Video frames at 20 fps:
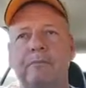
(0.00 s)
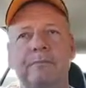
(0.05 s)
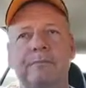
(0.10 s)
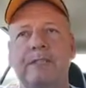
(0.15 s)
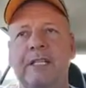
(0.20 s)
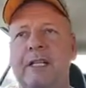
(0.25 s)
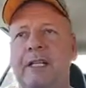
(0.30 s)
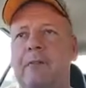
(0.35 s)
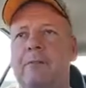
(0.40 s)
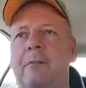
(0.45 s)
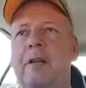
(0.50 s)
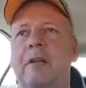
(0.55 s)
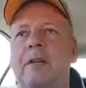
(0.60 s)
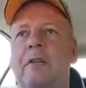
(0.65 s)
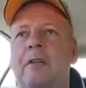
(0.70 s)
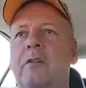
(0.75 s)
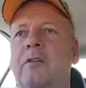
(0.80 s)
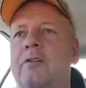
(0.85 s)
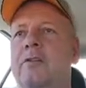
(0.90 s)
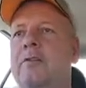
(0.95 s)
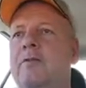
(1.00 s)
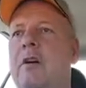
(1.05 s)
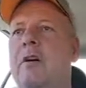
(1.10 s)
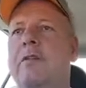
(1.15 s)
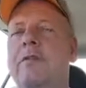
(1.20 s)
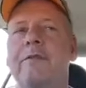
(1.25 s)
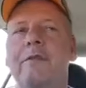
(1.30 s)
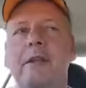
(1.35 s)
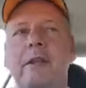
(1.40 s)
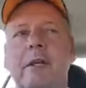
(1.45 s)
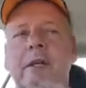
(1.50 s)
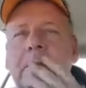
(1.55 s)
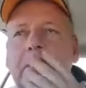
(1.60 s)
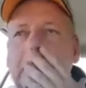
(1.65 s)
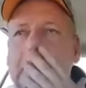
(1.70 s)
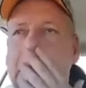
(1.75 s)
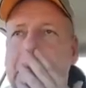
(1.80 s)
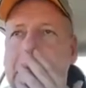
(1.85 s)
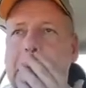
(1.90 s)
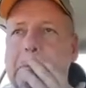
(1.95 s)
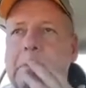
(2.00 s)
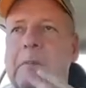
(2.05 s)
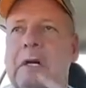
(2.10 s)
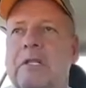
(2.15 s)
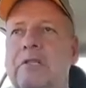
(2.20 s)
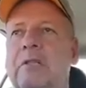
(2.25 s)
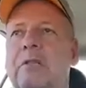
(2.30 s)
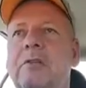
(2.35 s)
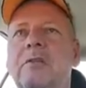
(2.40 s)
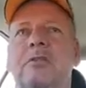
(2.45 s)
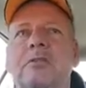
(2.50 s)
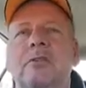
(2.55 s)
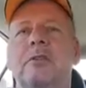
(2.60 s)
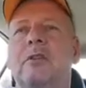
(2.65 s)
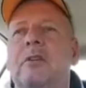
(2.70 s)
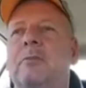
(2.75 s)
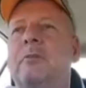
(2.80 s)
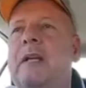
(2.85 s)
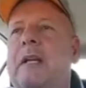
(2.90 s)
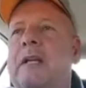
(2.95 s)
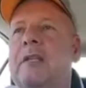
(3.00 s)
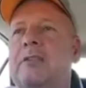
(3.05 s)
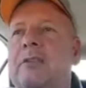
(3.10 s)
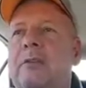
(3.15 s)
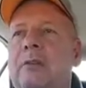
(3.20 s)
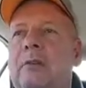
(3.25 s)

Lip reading: yeah, my clothes are all fitting much looser, pants are